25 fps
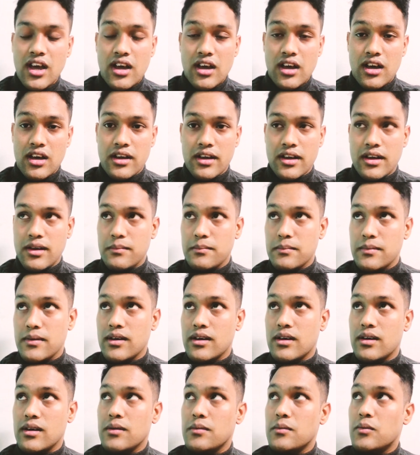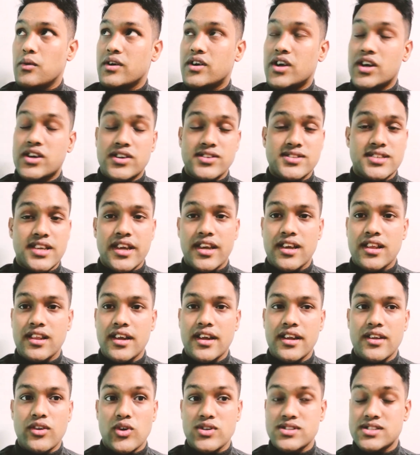
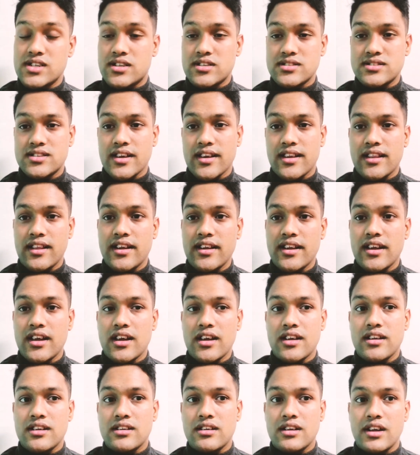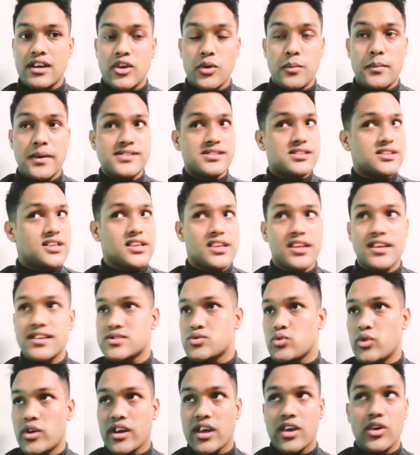tetracycline, oxytetracycline, and neomycin, nothing is
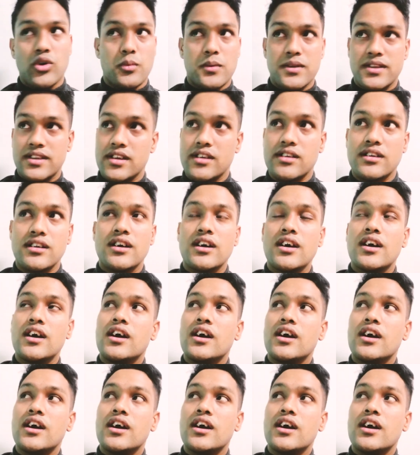working over there.